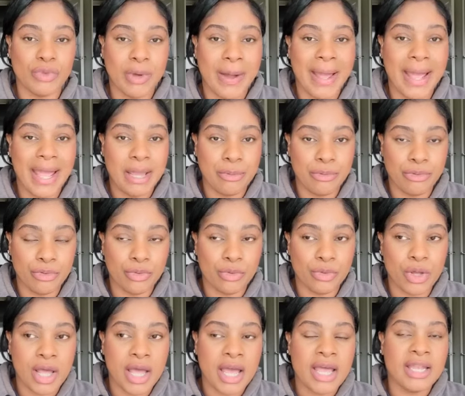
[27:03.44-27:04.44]
throughout
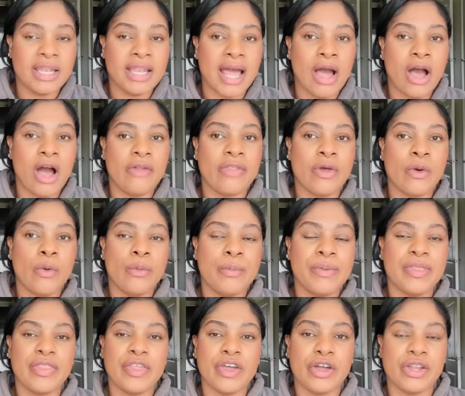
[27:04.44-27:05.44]
April. Now, there will
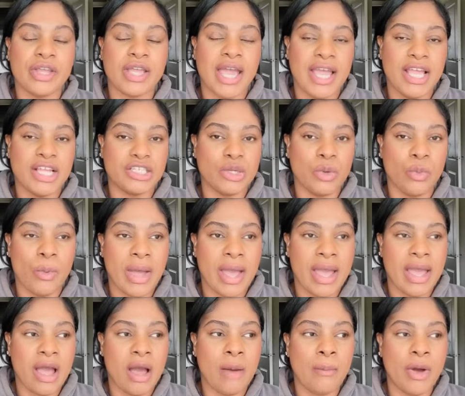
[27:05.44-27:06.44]
be the odd occasion
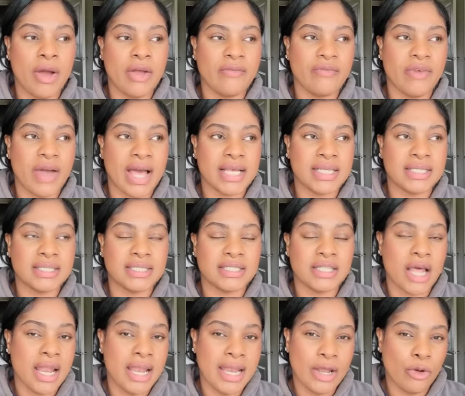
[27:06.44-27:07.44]
where I might fast
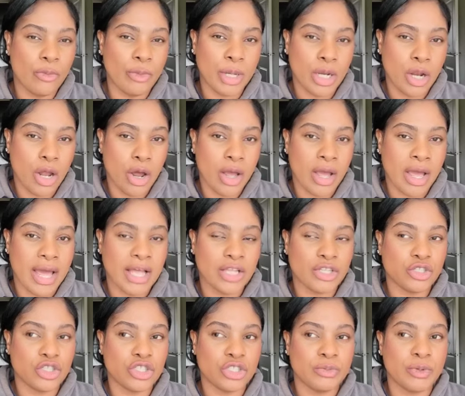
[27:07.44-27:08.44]
a little bit longer
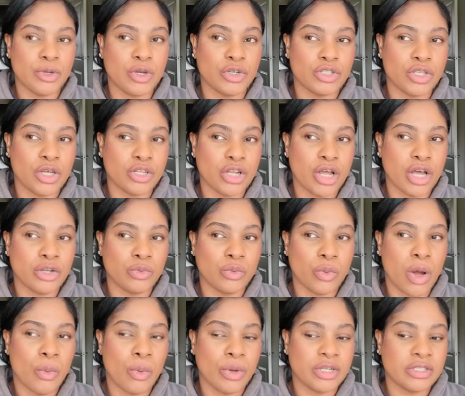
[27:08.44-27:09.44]
just because I, I,
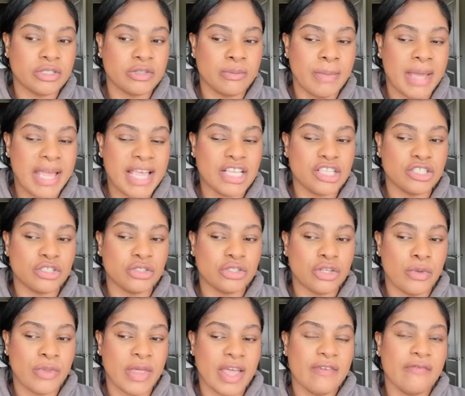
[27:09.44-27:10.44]
I want to make it
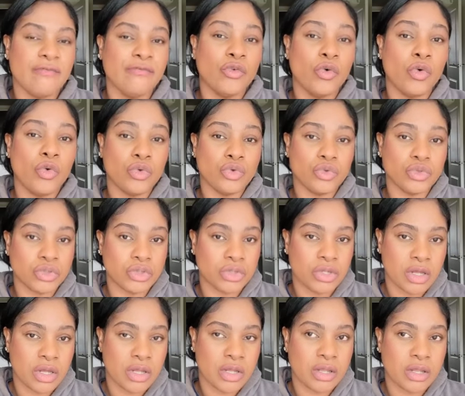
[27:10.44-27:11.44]
so that it falls
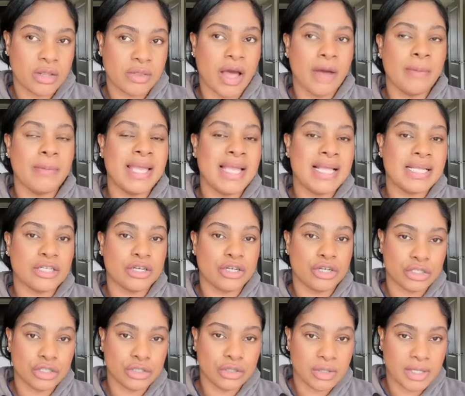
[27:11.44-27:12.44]
that I'm eating
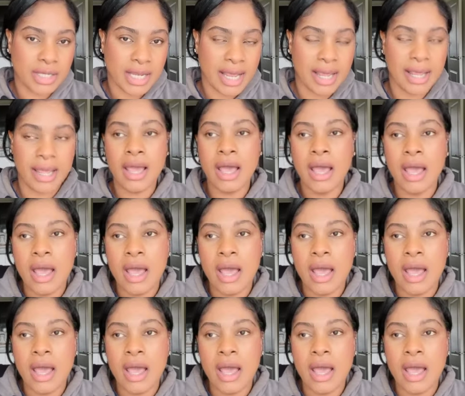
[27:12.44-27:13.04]
on a Sunday.